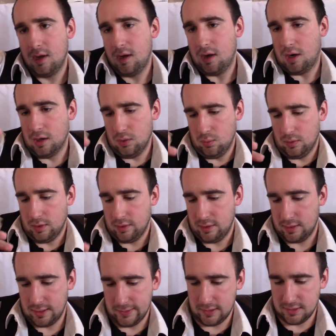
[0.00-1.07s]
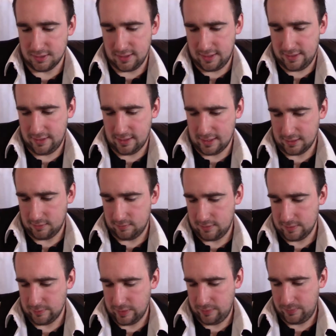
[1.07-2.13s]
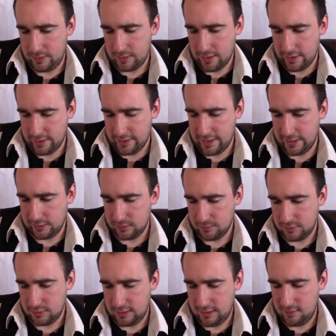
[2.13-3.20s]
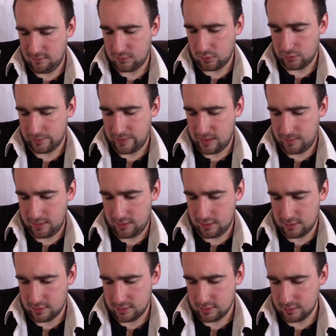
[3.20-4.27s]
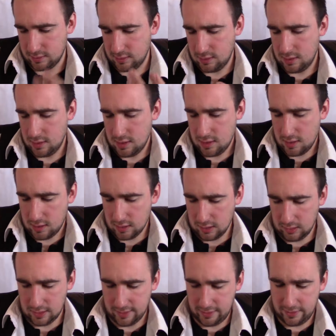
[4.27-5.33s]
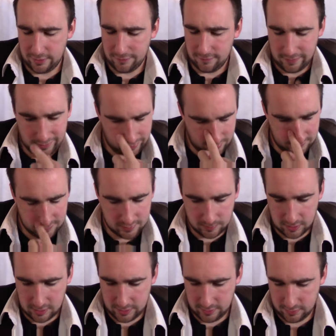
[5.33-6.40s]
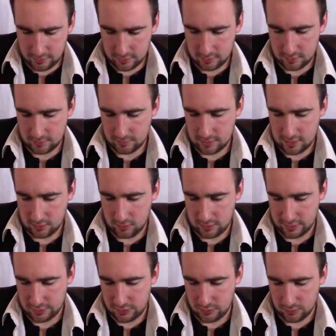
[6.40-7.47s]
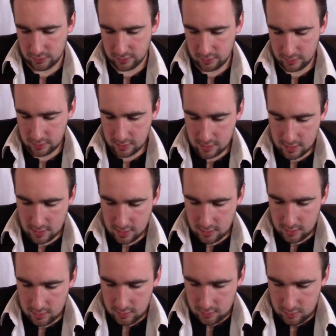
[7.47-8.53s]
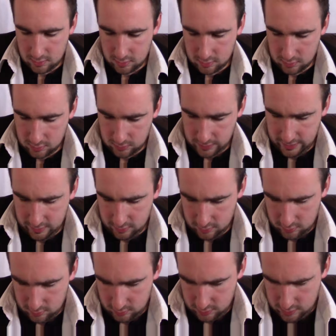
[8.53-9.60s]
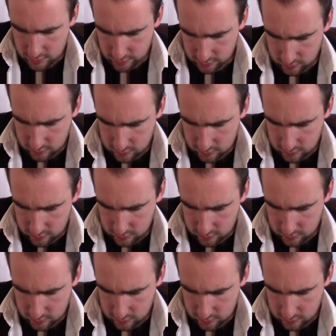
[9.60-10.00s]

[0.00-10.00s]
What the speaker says: artwork and the design, it might be a harem slave or maybe a gladiator fighter of some kind. I'm not quite sure. Or wait, no.